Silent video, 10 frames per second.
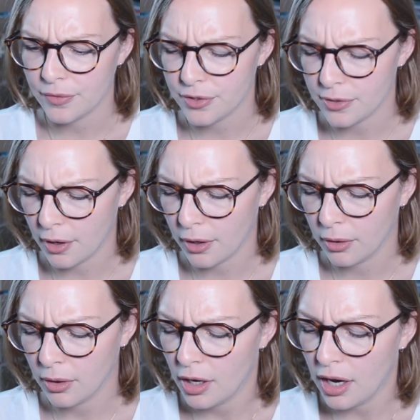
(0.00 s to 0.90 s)

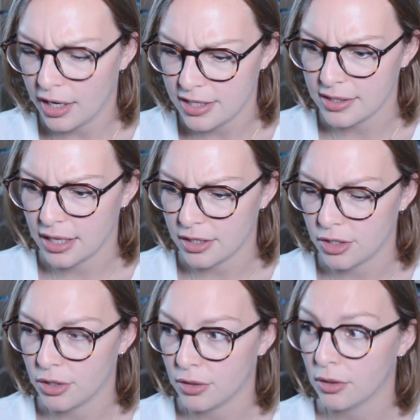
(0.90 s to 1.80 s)
So I decided
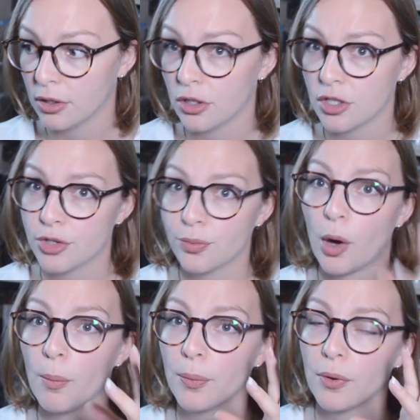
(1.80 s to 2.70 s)
to
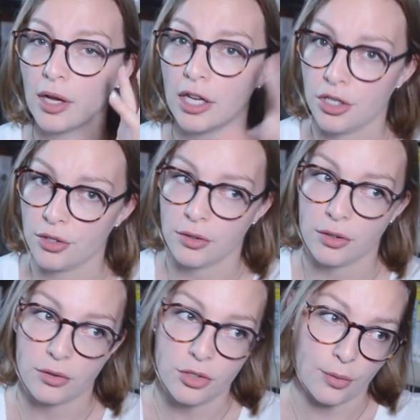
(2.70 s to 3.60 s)
swap and
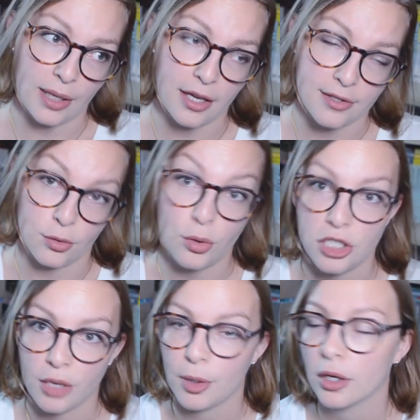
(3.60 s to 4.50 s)
do it as an
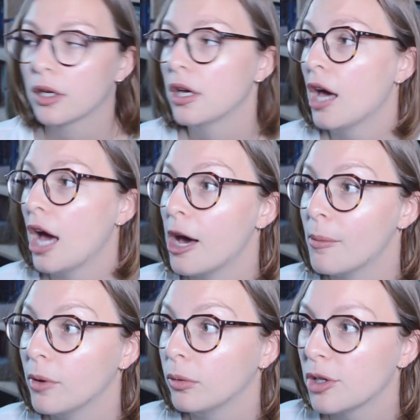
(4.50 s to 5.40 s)
audiobook.
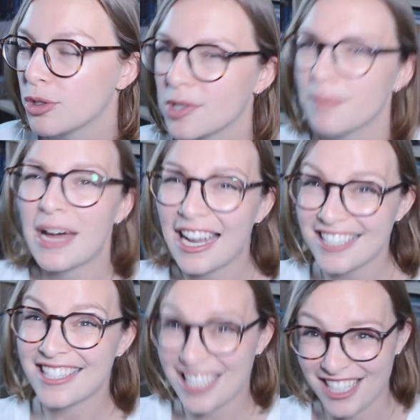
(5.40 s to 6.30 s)
Which was a bad
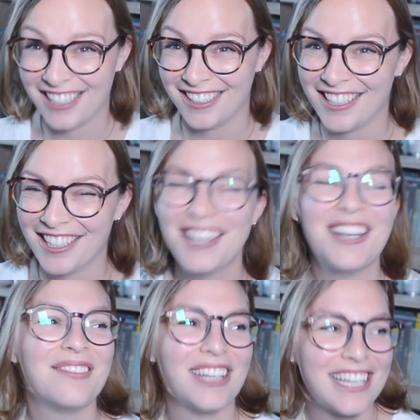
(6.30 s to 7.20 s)
decision
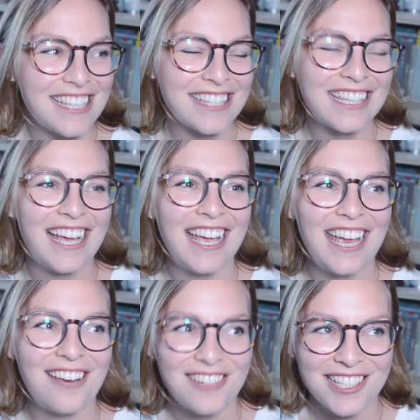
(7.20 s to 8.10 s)
because
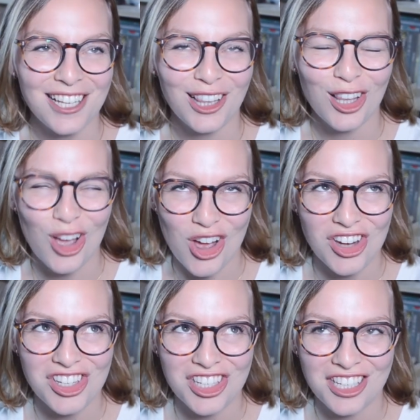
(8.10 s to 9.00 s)
it was a
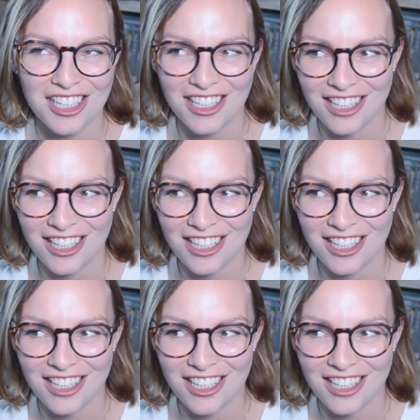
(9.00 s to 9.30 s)
lot.